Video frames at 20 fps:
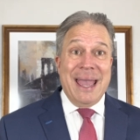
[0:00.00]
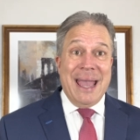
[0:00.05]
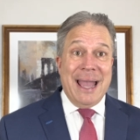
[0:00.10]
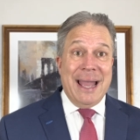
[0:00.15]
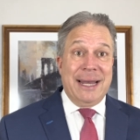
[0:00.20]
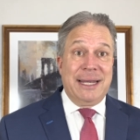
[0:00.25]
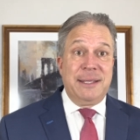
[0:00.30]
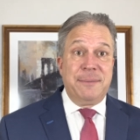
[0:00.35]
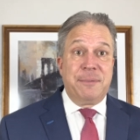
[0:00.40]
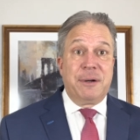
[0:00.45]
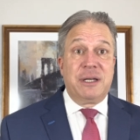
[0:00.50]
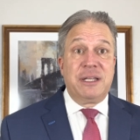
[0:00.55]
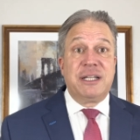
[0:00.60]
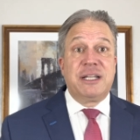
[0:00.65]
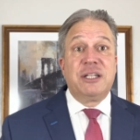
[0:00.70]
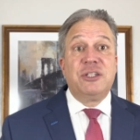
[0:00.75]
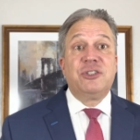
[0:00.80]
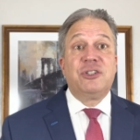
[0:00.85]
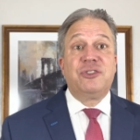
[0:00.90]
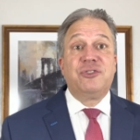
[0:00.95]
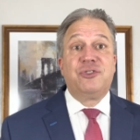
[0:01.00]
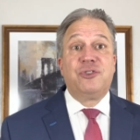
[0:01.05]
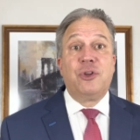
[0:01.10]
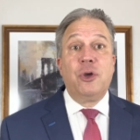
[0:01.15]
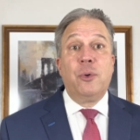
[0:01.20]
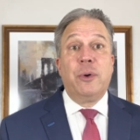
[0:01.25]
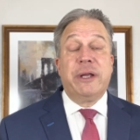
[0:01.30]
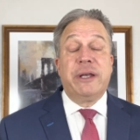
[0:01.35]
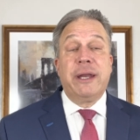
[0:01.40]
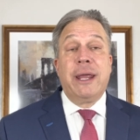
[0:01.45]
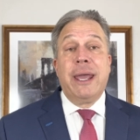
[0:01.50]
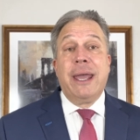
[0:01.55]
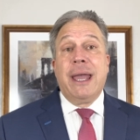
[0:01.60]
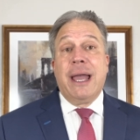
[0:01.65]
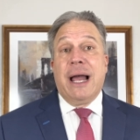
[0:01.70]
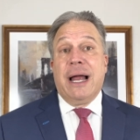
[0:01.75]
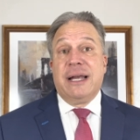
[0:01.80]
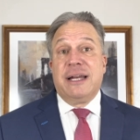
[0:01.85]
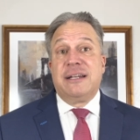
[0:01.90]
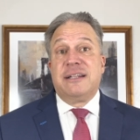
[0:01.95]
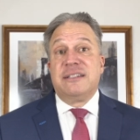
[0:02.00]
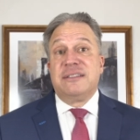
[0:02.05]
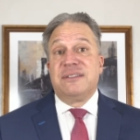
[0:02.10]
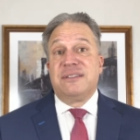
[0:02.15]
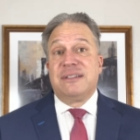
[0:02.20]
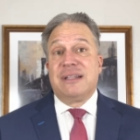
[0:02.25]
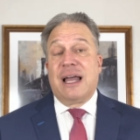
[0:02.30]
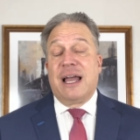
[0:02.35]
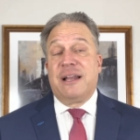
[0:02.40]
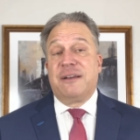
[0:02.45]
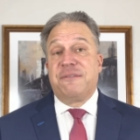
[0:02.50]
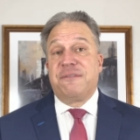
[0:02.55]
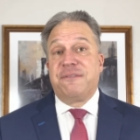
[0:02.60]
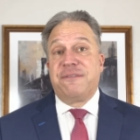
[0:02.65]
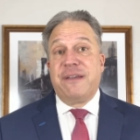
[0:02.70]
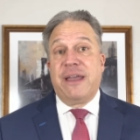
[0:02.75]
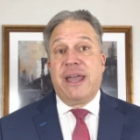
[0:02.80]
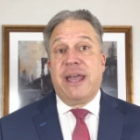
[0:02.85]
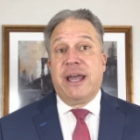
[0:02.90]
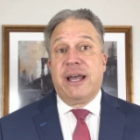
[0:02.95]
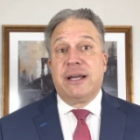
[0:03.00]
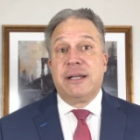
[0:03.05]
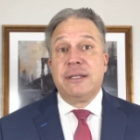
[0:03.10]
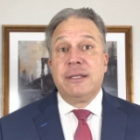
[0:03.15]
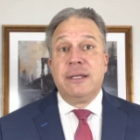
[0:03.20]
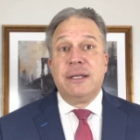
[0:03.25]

Anybody can just do it. And it is not fair